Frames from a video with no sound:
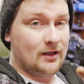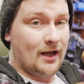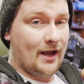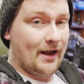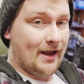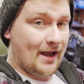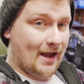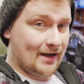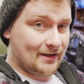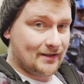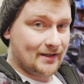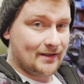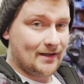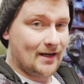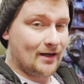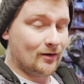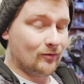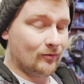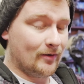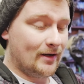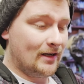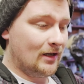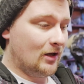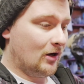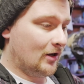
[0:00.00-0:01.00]
I actually did a
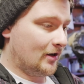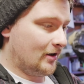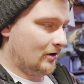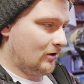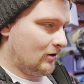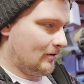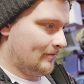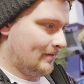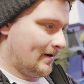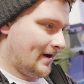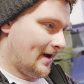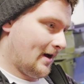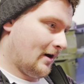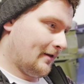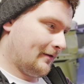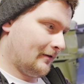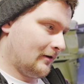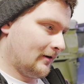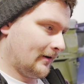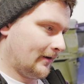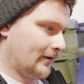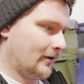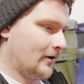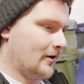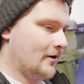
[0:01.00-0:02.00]
reel on it on my other
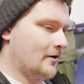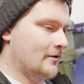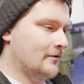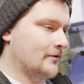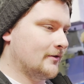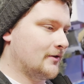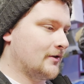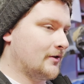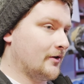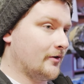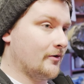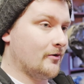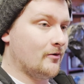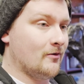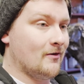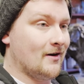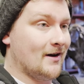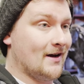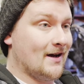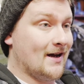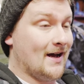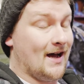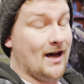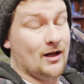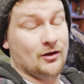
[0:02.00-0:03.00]
account, so
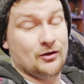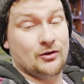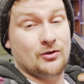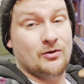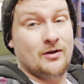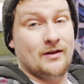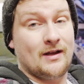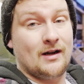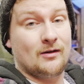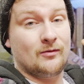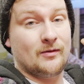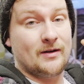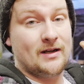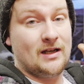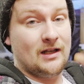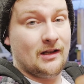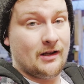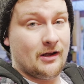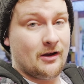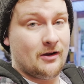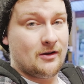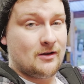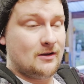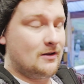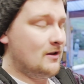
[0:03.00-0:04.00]
I'll show you that reel
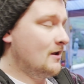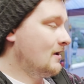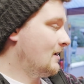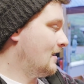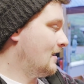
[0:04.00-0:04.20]
now,